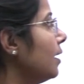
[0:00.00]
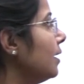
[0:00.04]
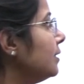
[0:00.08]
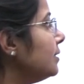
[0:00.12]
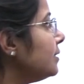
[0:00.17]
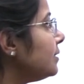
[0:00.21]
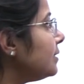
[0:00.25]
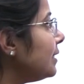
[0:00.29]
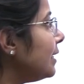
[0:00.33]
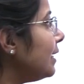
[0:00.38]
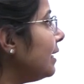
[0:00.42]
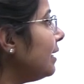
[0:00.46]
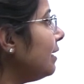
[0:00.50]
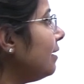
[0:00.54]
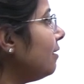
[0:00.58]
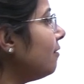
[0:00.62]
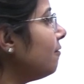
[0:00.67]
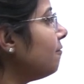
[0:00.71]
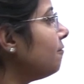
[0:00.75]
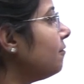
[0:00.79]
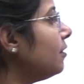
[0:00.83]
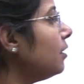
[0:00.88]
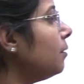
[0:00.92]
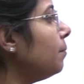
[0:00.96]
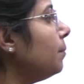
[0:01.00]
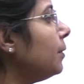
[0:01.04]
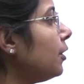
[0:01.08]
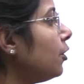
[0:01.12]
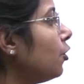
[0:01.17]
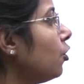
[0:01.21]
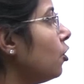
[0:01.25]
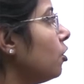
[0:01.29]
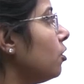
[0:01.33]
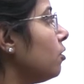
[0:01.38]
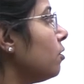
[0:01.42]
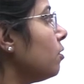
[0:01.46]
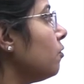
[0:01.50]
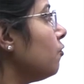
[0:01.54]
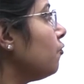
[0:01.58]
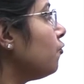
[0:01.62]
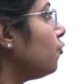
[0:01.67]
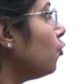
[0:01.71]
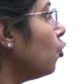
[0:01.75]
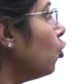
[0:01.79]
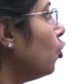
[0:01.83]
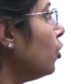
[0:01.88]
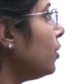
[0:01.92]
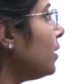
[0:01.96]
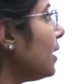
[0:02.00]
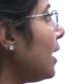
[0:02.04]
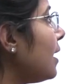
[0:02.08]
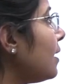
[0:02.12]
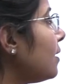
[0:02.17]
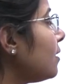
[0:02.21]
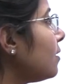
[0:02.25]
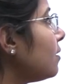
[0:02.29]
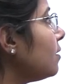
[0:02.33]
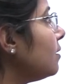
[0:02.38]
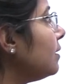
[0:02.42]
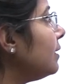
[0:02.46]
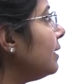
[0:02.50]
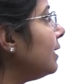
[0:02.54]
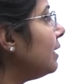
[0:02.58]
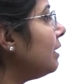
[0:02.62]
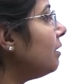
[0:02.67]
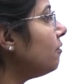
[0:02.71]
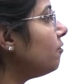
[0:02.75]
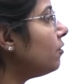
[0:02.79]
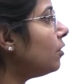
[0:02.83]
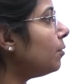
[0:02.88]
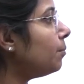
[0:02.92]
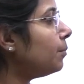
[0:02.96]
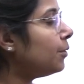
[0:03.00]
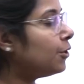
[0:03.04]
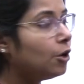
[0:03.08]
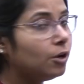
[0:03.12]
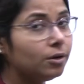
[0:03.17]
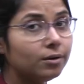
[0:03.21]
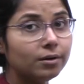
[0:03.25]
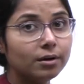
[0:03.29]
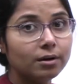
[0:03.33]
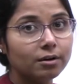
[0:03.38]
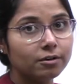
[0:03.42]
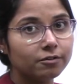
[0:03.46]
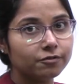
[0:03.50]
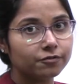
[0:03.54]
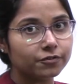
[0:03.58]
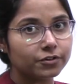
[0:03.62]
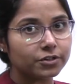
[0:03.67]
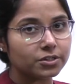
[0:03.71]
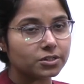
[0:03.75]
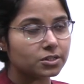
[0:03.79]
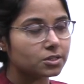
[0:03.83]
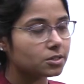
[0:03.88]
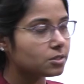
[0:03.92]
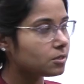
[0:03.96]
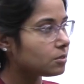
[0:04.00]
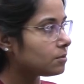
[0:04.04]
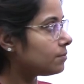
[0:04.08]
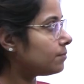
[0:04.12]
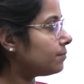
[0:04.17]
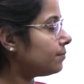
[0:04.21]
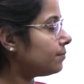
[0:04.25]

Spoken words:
C will be your 4 and the D will be your first.